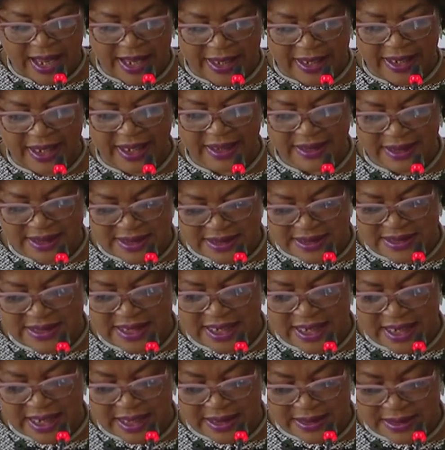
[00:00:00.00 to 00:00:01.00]
I
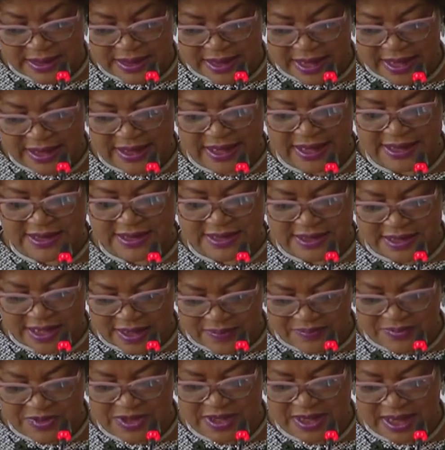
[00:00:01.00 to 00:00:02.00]
understand and
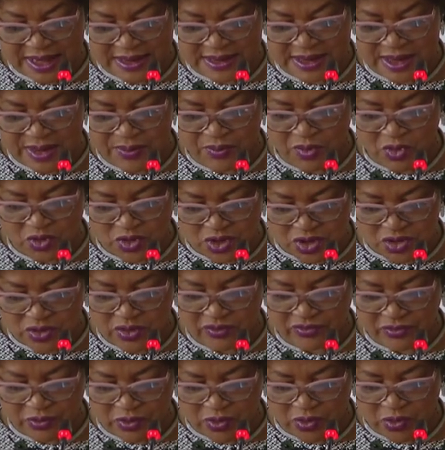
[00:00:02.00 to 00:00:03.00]
accept that a motion
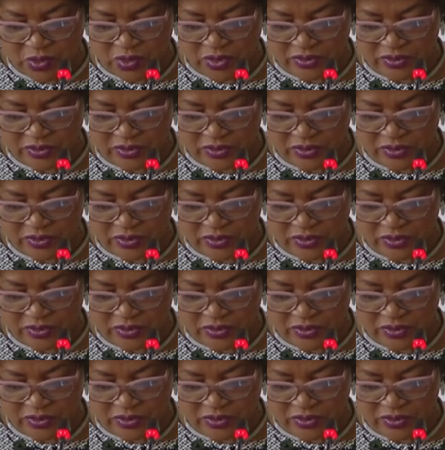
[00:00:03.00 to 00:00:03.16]
of no